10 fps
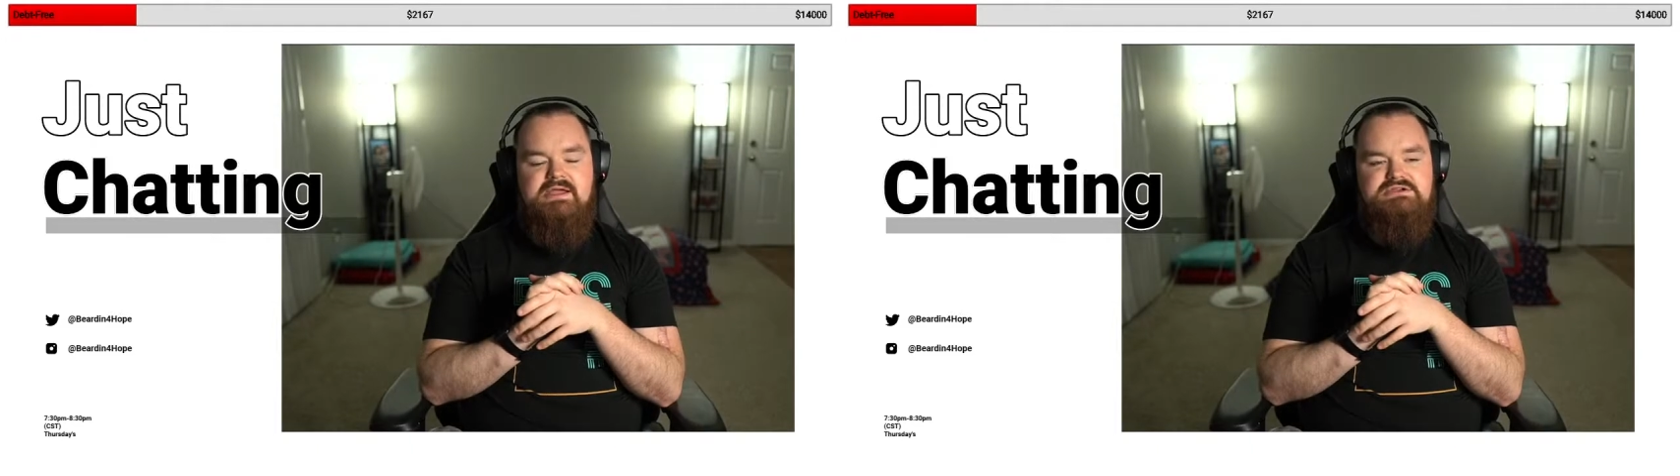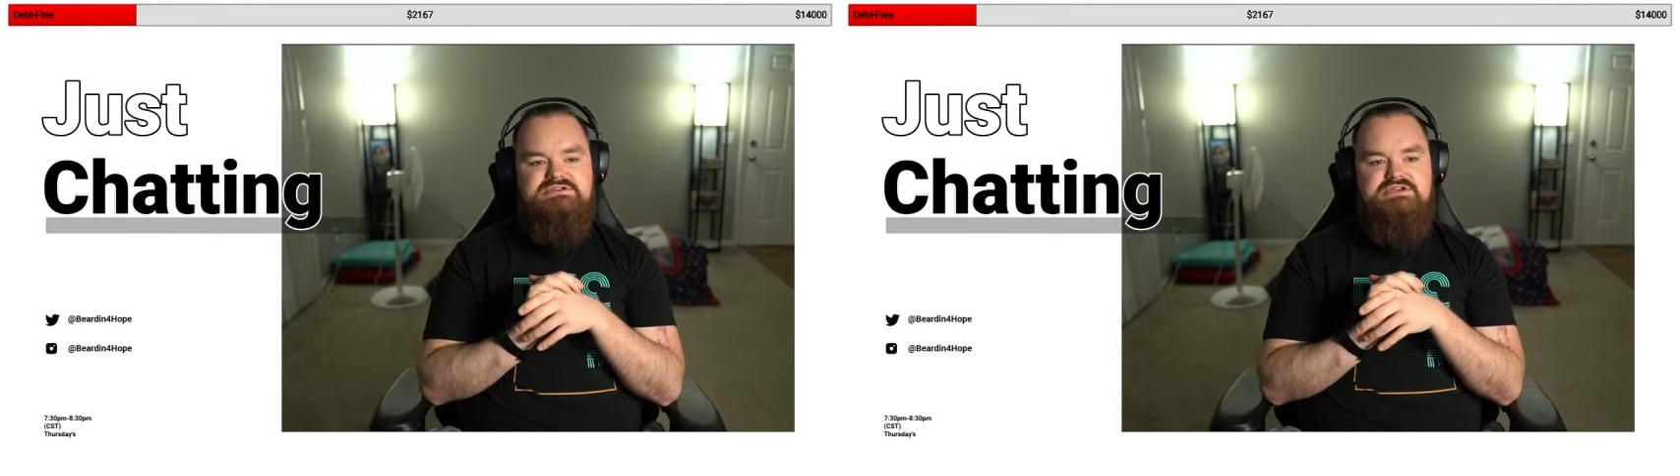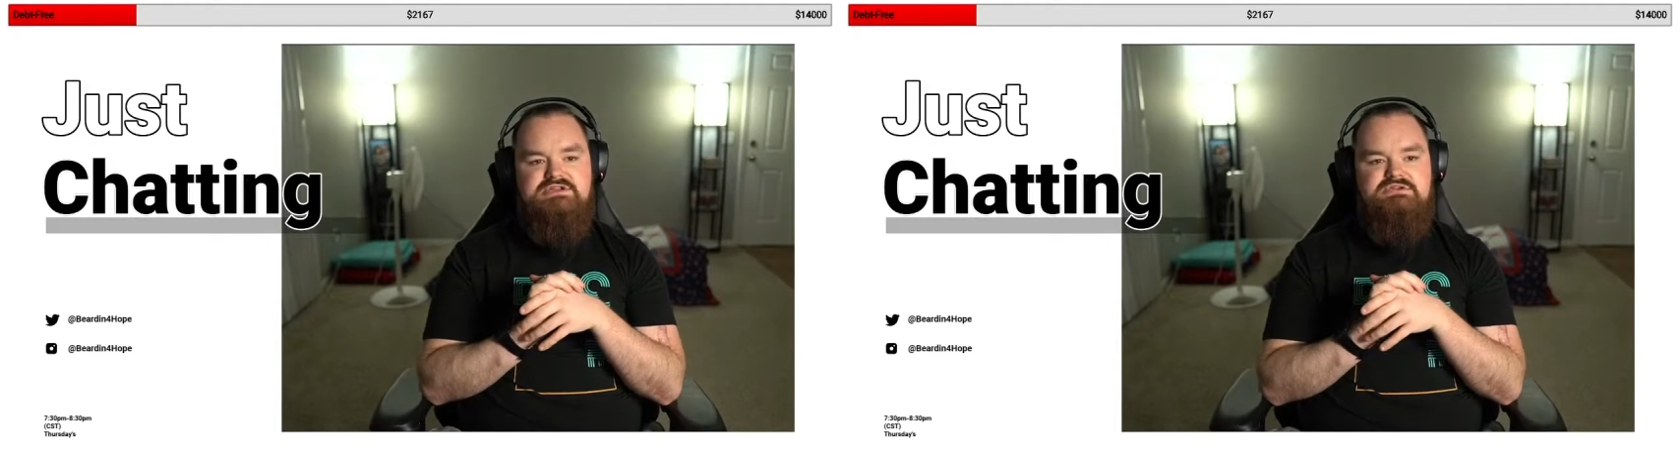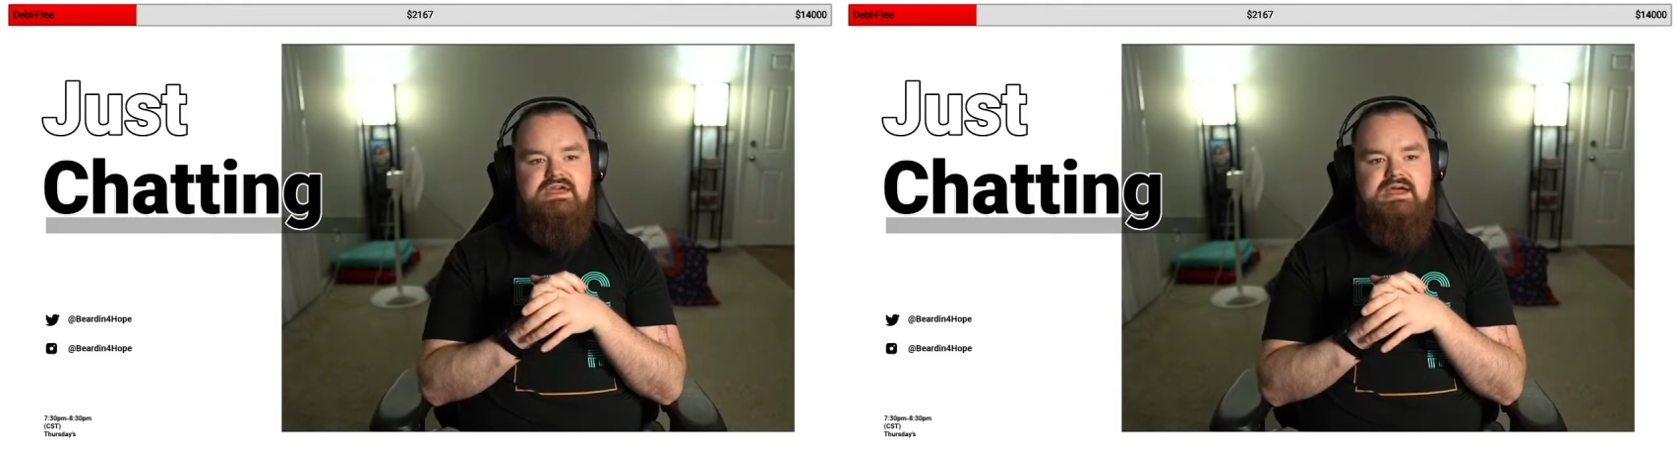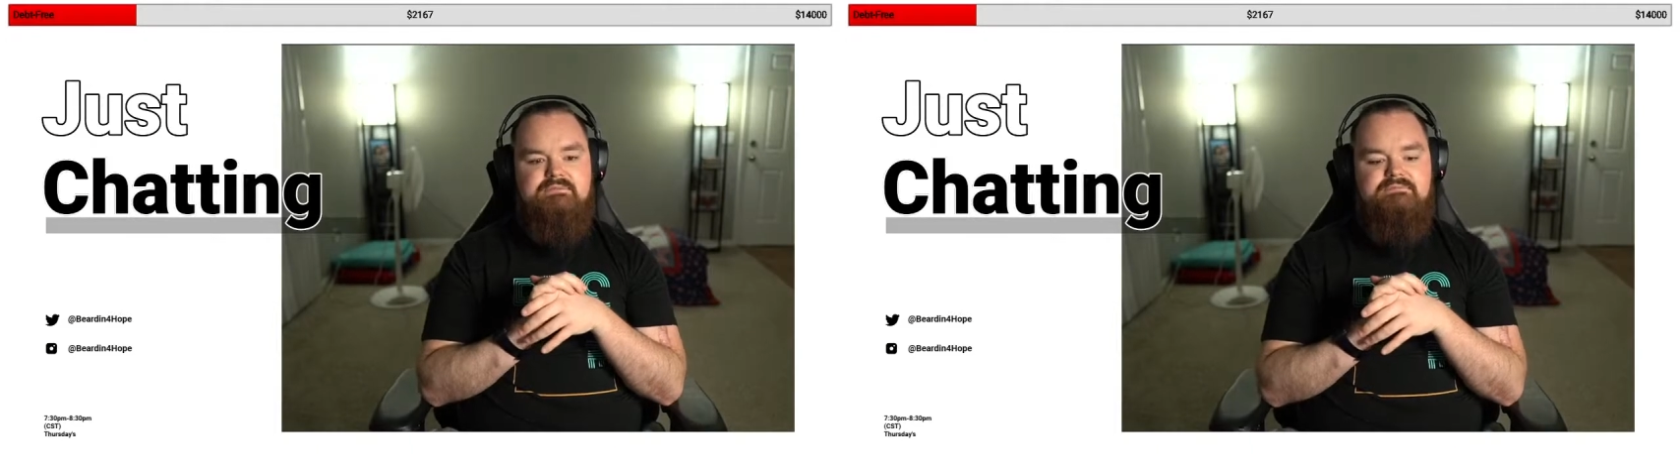I used to do
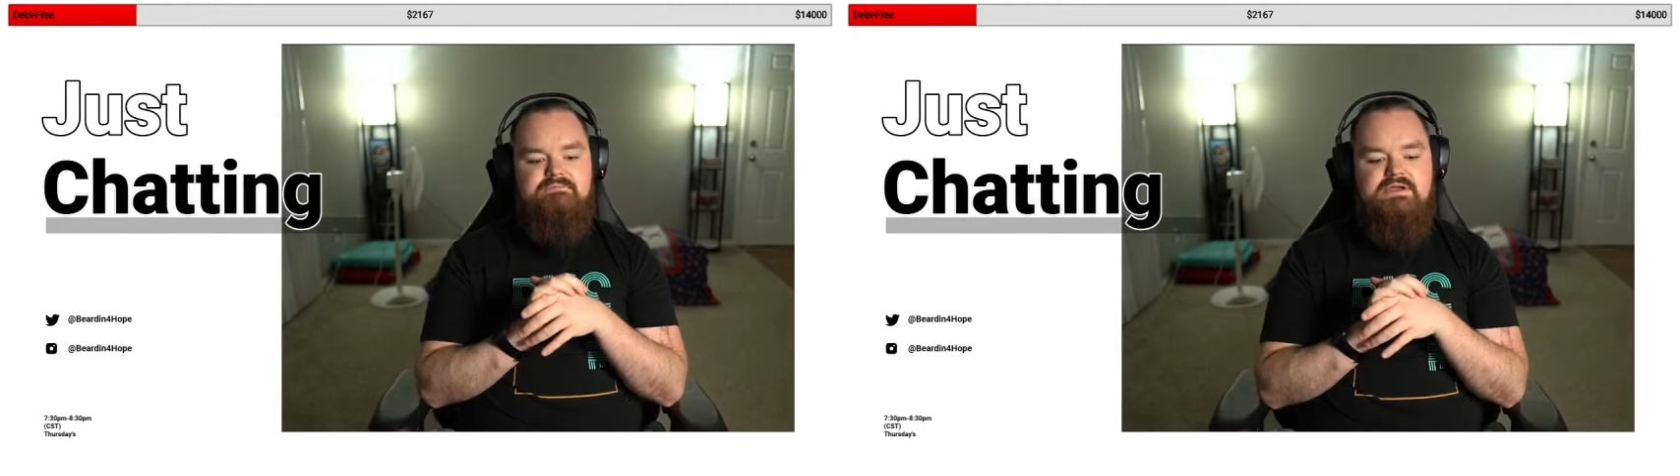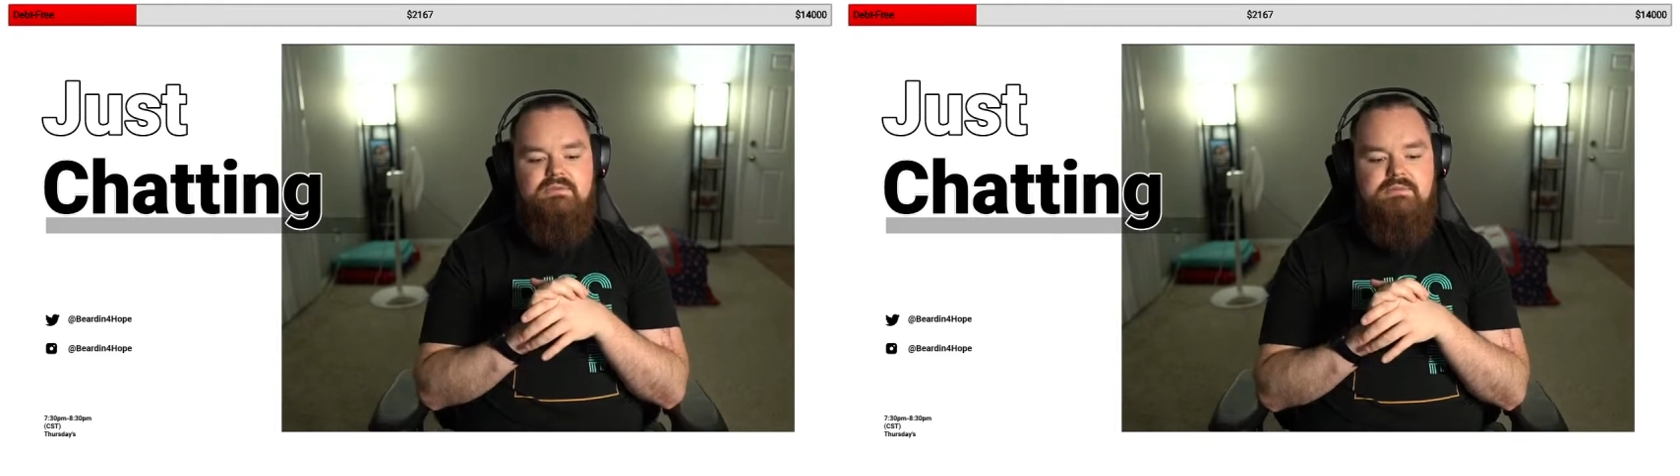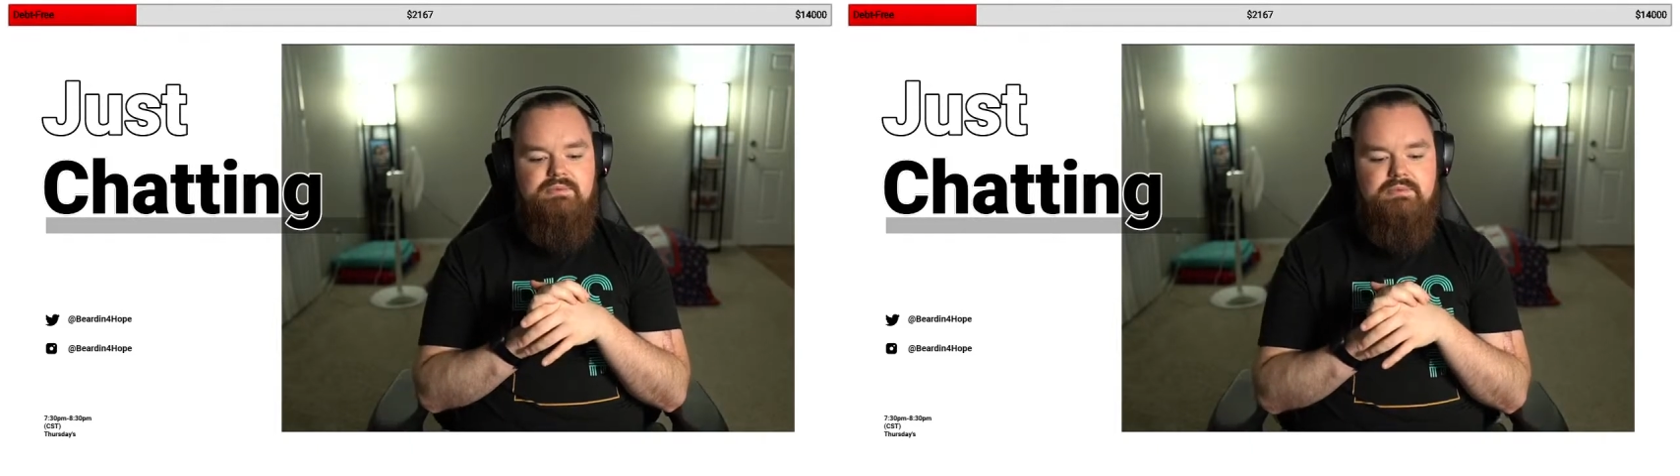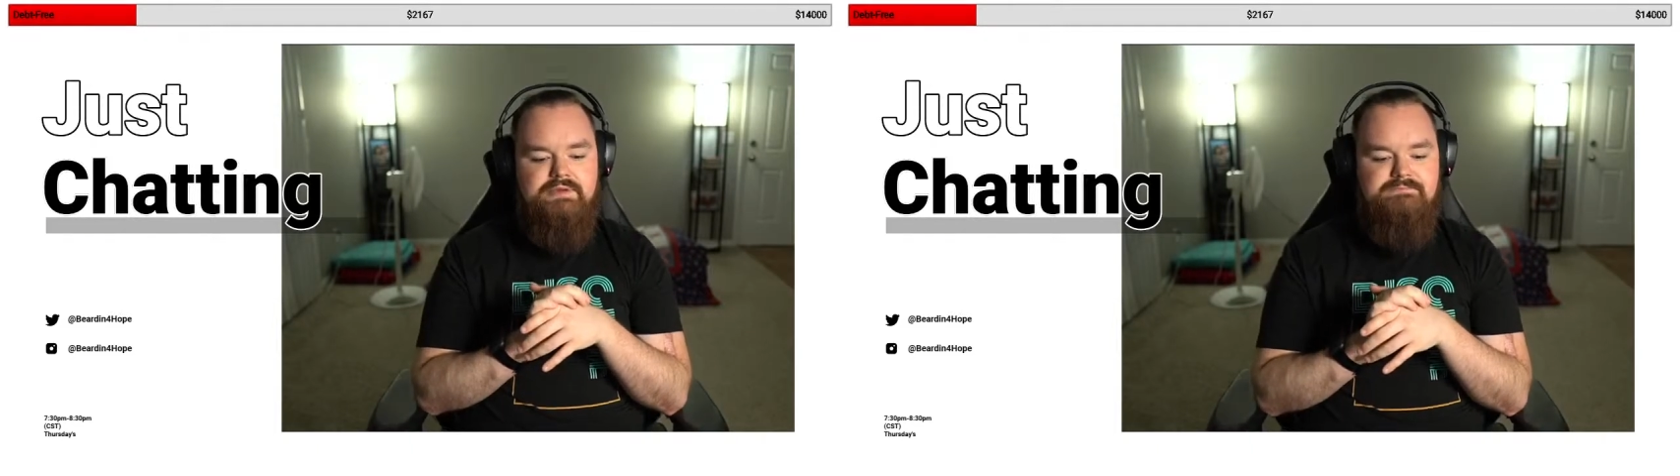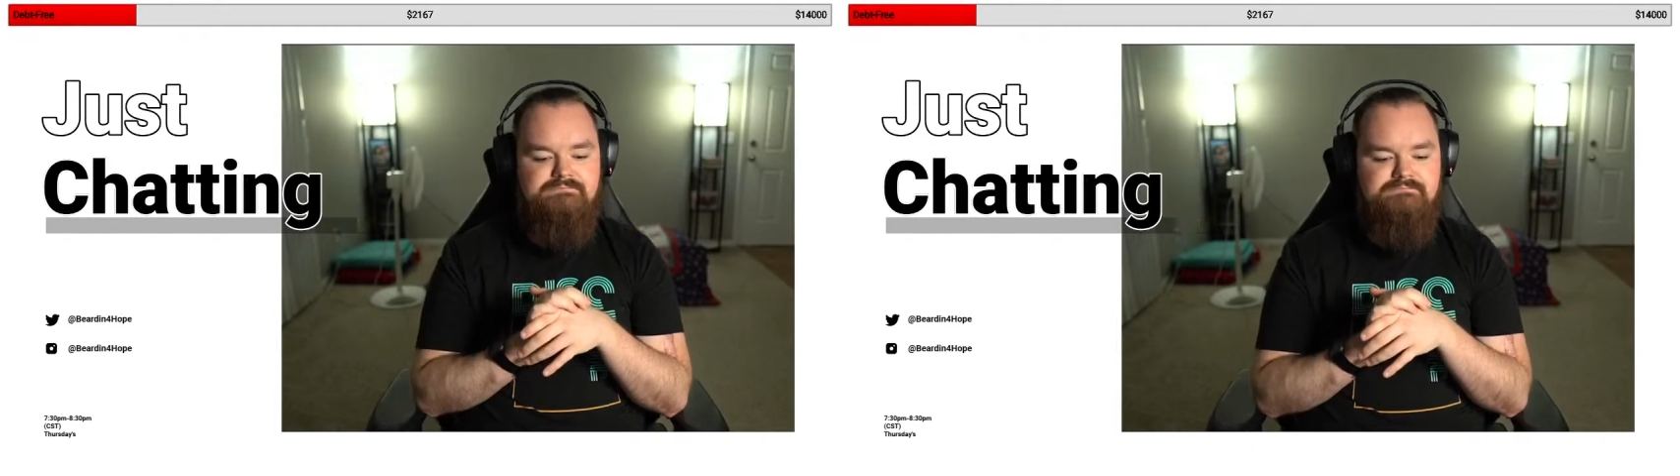that at one point.